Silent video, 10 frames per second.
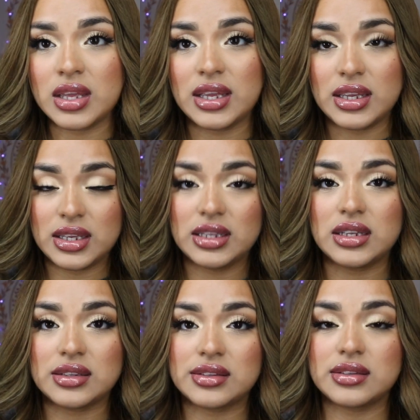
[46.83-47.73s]
It
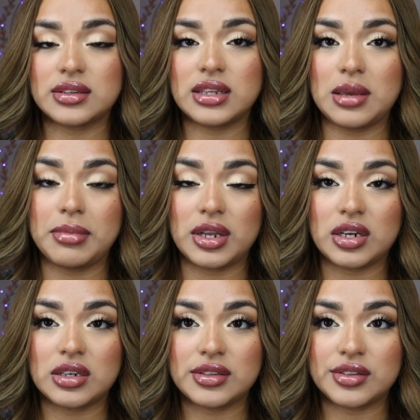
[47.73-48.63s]
does get
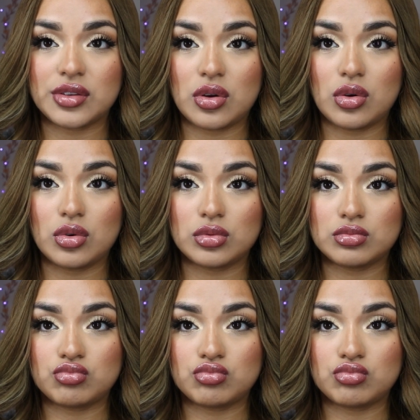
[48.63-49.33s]
better. So